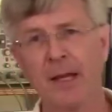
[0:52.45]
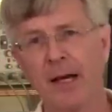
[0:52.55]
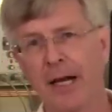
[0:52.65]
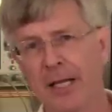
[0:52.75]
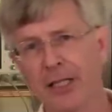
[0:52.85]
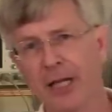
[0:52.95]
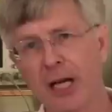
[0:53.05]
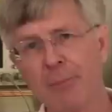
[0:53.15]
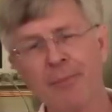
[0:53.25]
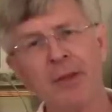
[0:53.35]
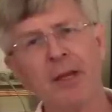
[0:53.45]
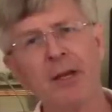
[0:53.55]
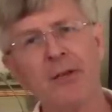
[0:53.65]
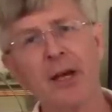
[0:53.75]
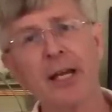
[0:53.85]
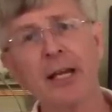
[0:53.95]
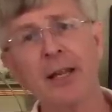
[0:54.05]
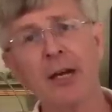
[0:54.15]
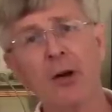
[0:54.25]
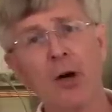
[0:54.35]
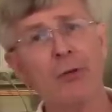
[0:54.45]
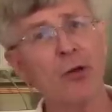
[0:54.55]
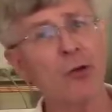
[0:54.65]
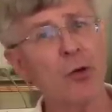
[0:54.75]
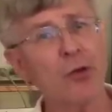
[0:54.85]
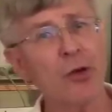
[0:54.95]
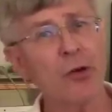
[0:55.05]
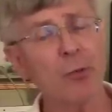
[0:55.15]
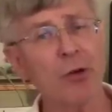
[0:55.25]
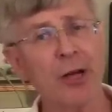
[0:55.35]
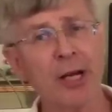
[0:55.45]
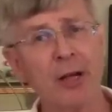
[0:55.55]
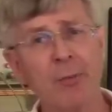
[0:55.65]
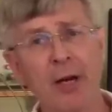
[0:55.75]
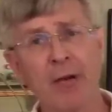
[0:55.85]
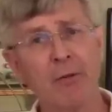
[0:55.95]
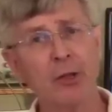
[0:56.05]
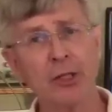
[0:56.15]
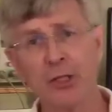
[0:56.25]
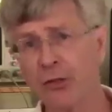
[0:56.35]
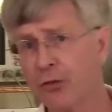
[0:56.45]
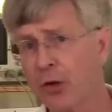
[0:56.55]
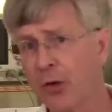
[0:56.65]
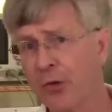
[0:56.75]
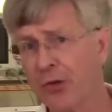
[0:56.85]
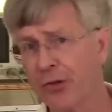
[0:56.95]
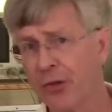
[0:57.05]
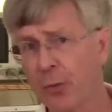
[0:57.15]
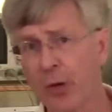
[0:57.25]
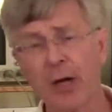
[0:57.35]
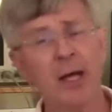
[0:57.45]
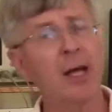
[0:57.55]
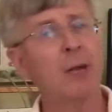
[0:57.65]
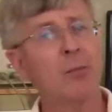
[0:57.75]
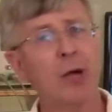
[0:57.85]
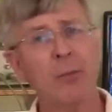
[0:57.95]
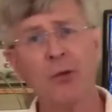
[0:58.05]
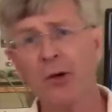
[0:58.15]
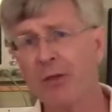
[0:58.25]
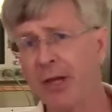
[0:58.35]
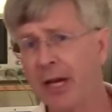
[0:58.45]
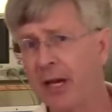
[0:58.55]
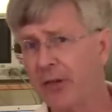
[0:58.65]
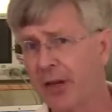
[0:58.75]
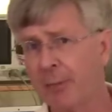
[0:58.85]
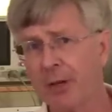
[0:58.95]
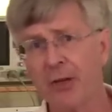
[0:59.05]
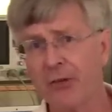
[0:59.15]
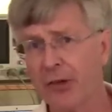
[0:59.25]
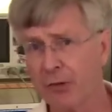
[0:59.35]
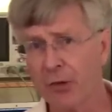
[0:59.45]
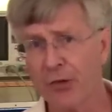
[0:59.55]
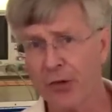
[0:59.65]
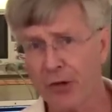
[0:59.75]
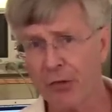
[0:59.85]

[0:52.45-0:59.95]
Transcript: On the job, it's likely that all of your source code is protected by a version control system where perhaps all the data is kept on a central server